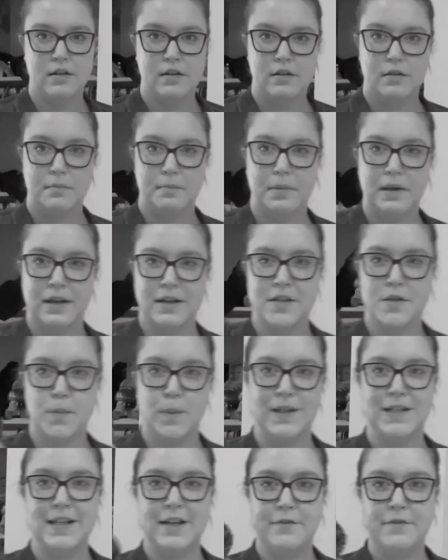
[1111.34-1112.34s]
Because
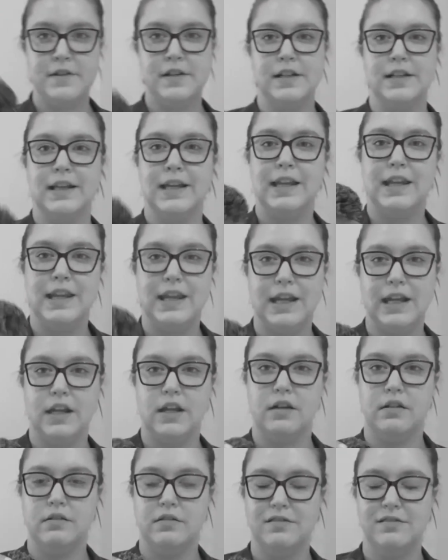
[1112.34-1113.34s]
we definitely
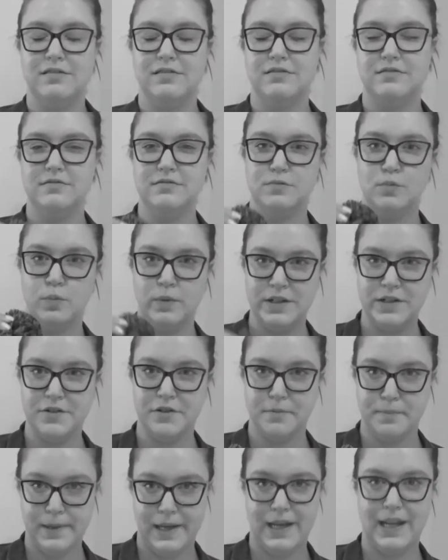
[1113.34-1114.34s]
need
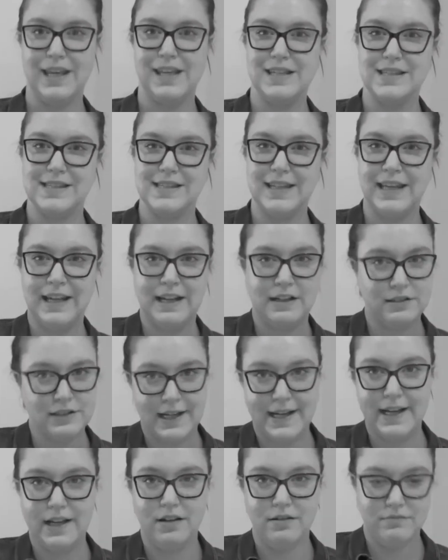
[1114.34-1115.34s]
winter beanies in
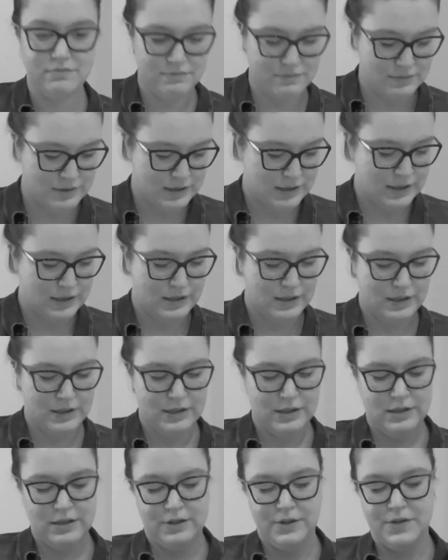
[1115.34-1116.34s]
LA.
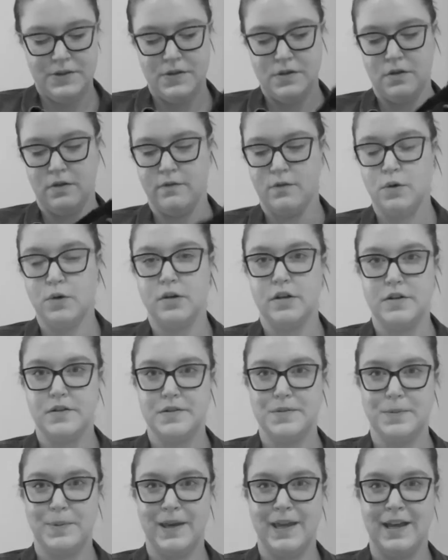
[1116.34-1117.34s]
So of
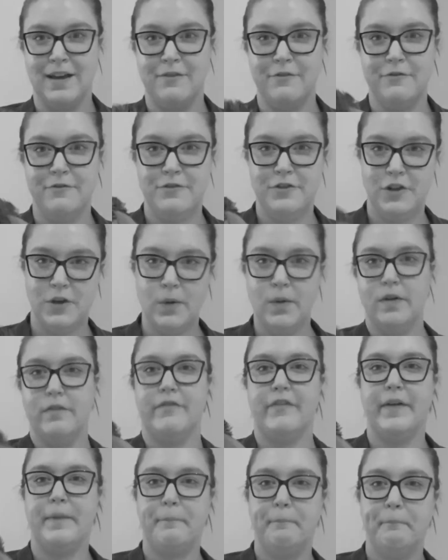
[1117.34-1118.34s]
course we have 2 of
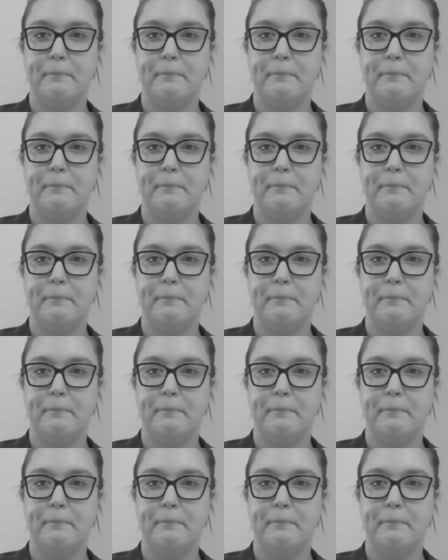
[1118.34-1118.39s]
them.